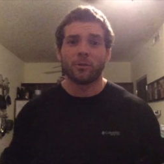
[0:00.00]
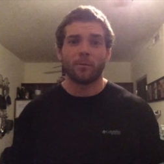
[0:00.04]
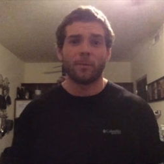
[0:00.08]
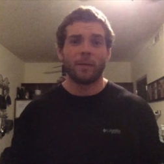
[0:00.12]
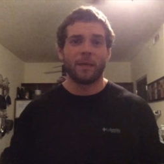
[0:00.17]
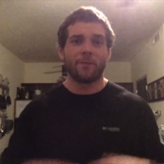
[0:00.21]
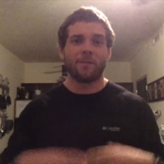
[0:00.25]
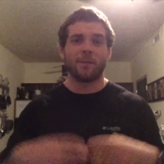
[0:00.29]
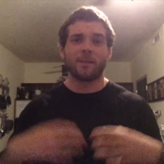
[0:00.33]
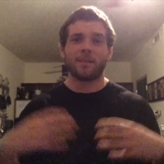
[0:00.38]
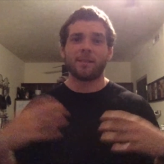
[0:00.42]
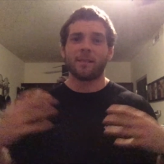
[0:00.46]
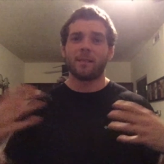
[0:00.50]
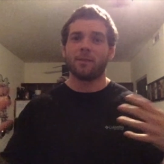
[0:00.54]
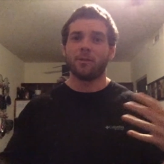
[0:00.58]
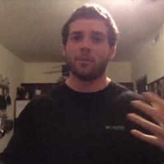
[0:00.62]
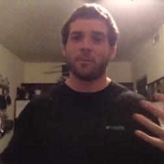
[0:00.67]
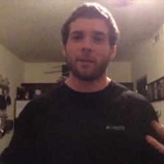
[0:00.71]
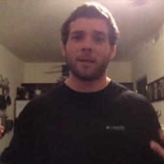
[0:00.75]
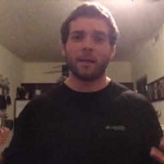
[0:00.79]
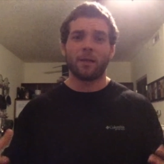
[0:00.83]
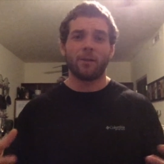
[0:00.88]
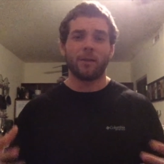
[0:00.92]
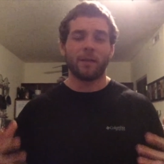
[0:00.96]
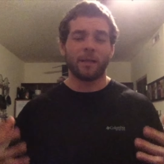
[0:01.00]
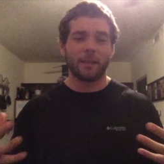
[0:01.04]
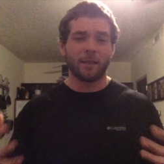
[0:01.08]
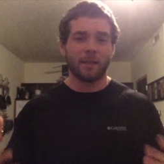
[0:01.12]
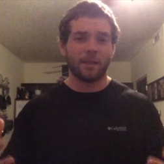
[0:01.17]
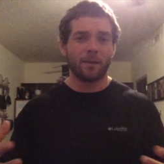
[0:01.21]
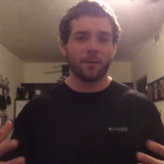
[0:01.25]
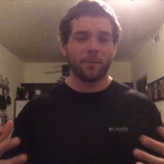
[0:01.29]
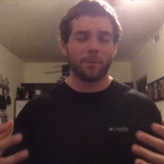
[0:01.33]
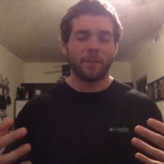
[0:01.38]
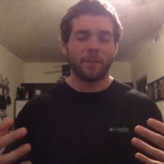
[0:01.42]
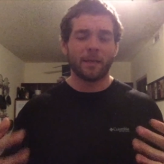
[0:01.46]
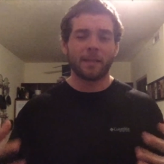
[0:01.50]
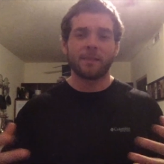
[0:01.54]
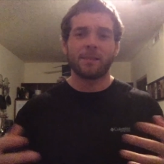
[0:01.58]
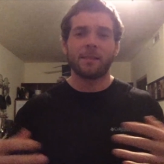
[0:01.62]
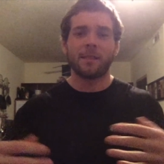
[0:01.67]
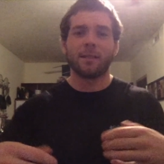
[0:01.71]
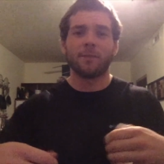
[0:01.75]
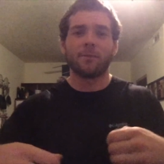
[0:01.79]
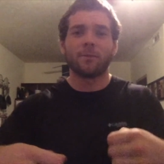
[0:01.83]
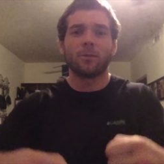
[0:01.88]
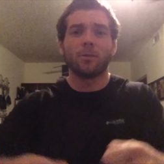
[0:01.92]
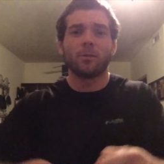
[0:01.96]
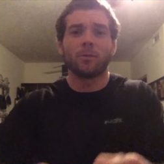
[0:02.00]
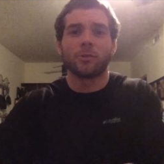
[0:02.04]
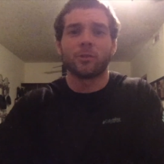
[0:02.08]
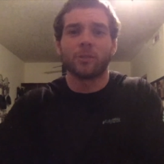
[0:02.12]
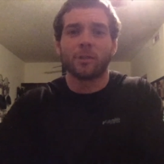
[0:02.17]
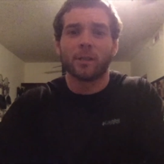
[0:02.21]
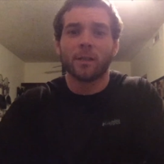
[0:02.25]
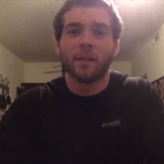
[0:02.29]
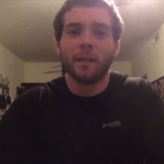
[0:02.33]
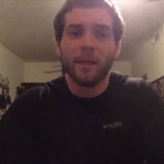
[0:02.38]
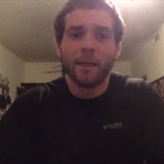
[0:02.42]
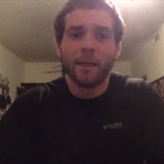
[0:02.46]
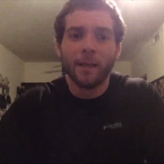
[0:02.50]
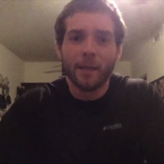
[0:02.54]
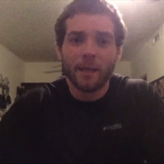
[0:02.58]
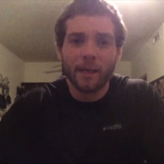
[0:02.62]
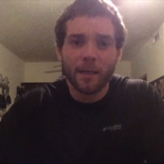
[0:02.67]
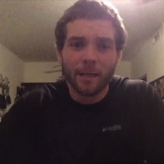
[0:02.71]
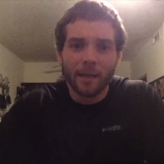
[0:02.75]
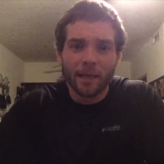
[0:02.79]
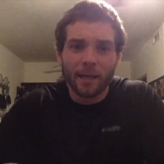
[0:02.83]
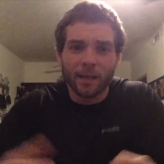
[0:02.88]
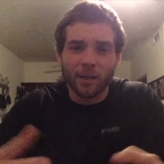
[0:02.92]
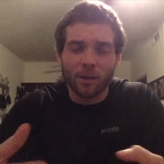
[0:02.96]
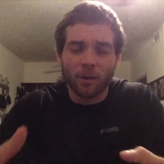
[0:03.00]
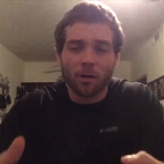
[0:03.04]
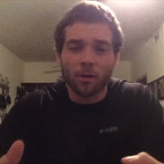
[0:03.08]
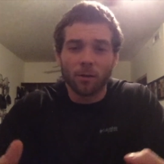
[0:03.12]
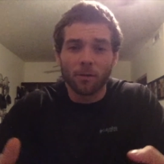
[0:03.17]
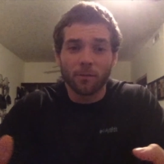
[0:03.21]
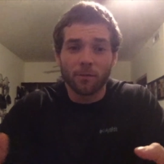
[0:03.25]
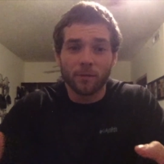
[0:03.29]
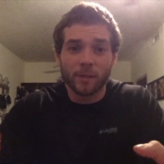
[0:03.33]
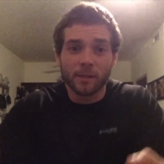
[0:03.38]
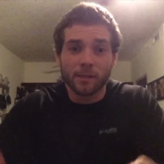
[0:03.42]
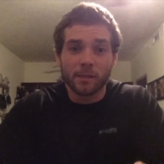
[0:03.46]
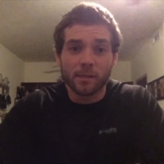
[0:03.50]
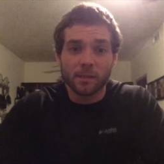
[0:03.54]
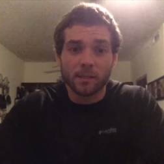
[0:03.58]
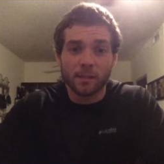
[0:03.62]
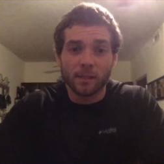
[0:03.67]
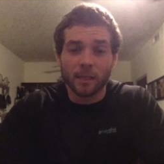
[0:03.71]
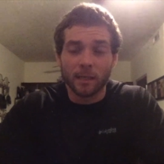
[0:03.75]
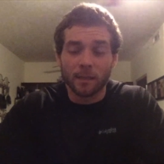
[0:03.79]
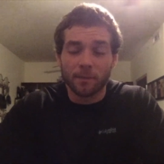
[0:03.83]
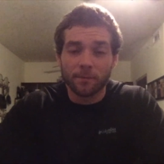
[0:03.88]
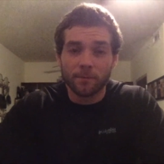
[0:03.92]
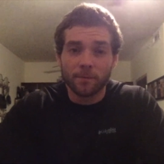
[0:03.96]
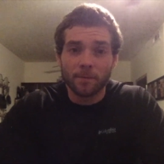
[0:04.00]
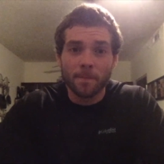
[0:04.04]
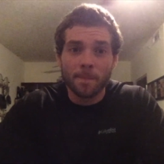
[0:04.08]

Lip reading: We have this intermingling and mixing of culture and all of this stuff.